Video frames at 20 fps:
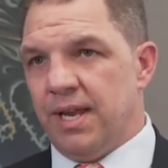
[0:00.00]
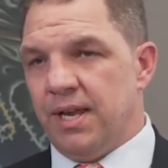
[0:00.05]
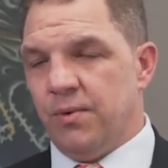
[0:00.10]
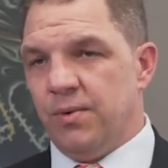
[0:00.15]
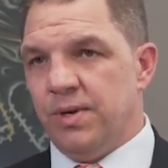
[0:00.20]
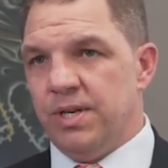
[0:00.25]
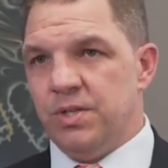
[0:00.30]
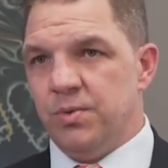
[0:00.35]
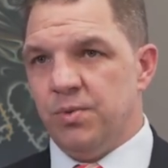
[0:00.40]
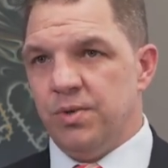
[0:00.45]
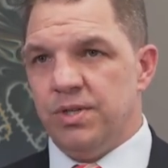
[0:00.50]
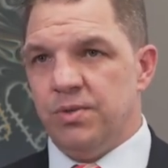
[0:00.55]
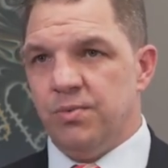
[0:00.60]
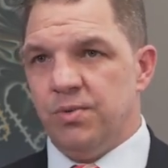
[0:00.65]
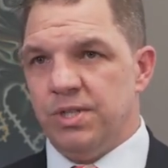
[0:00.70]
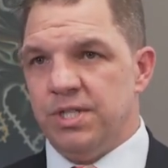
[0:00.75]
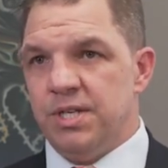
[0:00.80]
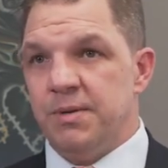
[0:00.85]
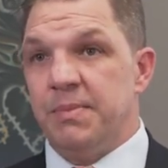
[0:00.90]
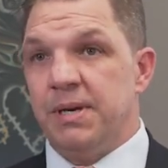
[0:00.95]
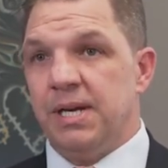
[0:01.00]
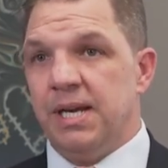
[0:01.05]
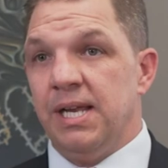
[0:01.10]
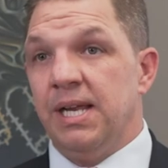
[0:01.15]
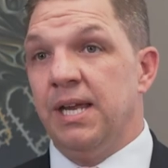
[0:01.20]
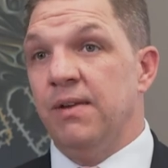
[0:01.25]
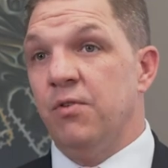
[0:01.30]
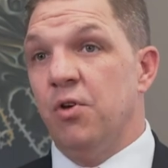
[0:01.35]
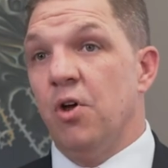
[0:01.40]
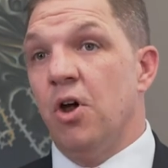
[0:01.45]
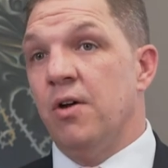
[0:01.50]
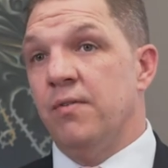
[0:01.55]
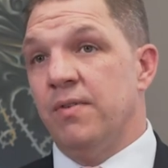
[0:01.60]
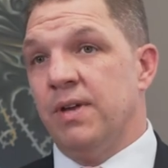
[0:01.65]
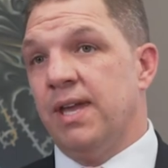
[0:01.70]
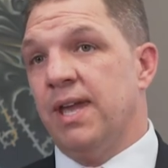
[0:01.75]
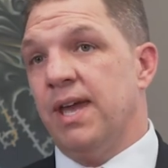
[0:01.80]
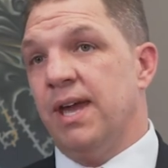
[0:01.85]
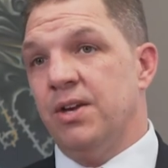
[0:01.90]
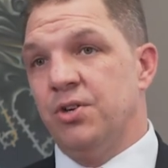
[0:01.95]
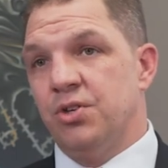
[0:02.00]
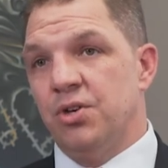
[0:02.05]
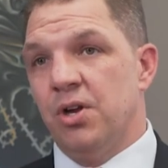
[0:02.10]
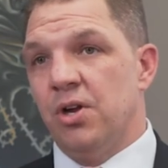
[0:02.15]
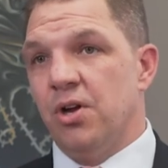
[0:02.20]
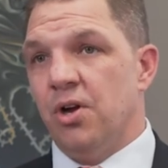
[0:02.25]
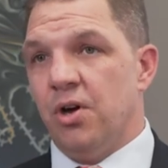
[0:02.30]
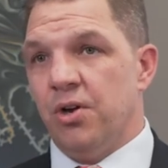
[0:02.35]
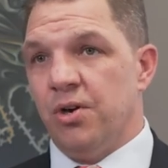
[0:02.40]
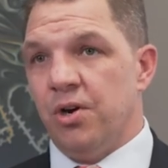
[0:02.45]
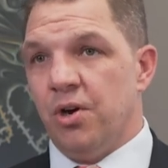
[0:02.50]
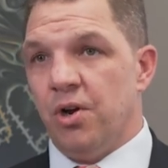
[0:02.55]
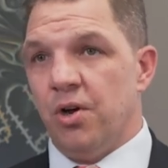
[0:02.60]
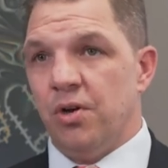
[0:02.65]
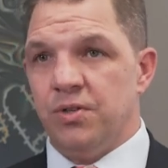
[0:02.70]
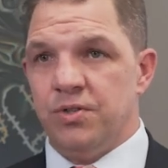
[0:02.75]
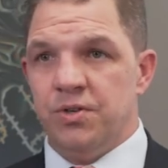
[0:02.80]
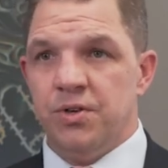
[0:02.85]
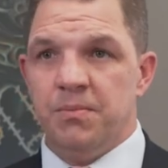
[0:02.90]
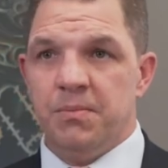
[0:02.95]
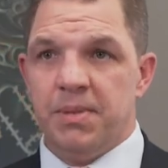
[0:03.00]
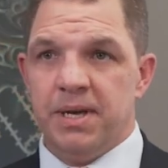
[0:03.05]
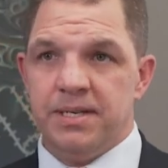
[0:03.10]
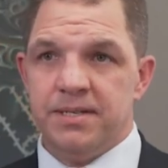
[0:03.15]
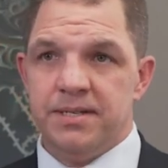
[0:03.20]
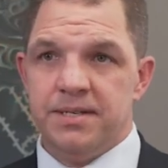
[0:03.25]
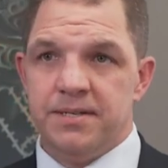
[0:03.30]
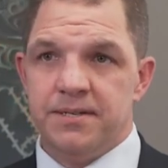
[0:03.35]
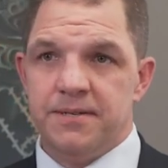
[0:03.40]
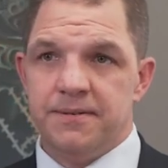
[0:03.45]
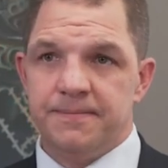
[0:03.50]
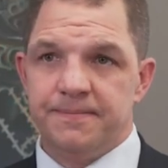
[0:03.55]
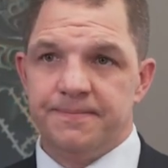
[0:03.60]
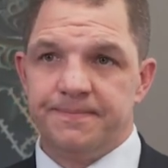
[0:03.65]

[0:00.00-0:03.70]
equities would typically give you over cash on a long-term basis.